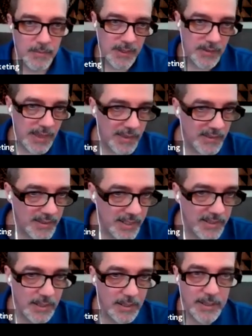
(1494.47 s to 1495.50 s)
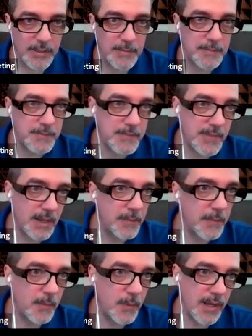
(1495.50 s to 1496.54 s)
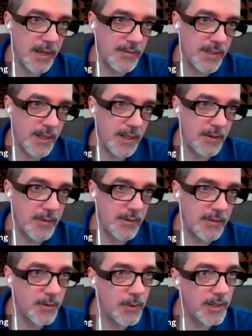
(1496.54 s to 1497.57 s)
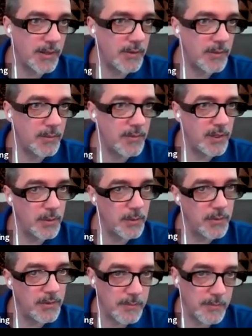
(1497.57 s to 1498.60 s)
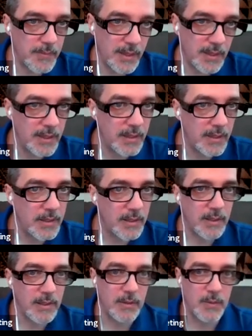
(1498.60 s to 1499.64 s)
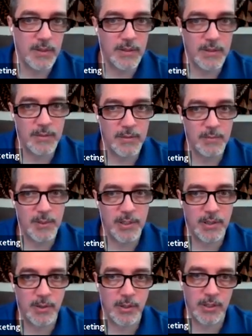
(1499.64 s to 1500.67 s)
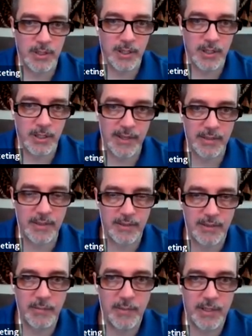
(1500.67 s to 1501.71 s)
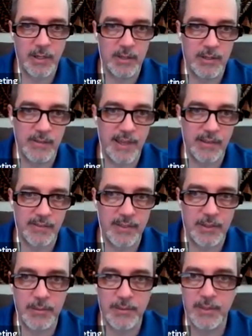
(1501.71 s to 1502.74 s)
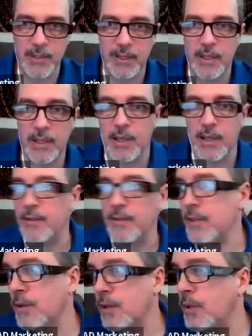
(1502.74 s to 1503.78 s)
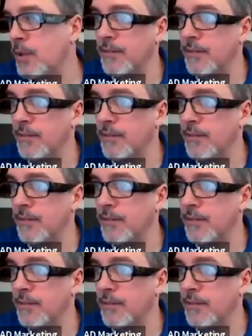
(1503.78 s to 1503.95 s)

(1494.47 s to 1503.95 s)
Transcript: This has detail in it. Now, what I've done is I've created some views, one in particular called cul-de-sac. This is my cul-de-sac view. If you don't know